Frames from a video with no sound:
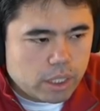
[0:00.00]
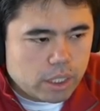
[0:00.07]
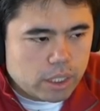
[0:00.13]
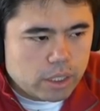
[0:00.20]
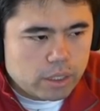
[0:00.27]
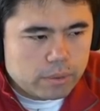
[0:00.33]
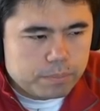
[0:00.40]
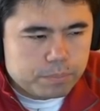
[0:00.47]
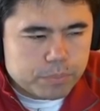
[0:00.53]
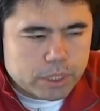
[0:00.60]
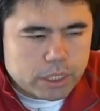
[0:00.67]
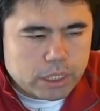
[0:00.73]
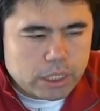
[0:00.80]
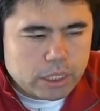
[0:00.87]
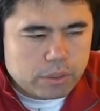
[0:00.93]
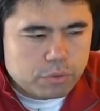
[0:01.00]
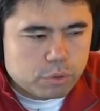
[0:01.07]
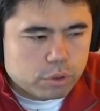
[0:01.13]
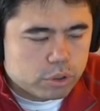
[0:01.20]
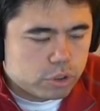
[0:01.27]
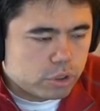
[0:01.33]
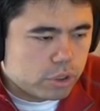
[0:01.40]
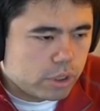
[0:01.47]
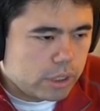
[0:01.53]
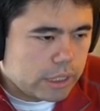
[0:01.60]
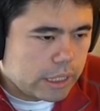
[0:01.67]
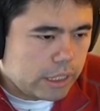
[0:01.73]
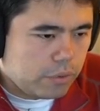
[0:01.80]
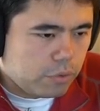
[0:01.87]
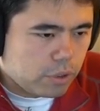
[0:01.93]
Um, I think e4 is just good.
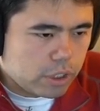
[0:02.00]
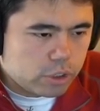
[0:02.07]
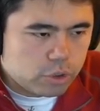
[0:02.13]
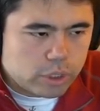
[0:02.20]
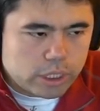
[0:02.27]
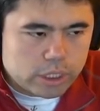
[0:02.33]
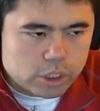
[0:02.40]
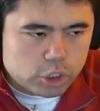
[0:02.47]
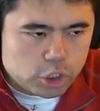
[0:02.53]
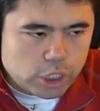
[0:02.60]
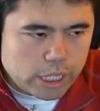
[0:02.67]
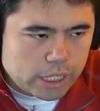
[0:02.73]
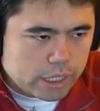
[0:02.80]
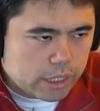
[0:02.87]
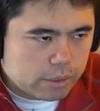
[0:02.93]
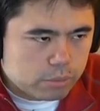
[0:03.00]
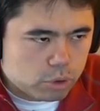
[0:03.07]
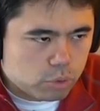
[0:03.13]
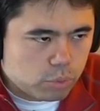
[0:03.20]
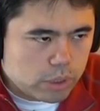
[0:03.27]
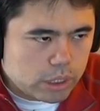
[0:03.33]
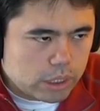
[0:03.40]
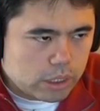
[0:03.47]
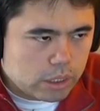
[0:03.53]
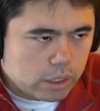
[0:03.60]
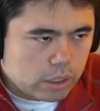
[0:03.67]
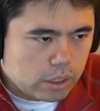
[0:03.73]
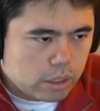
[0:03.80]
Knight e4, I trade and check, and I'm just winning.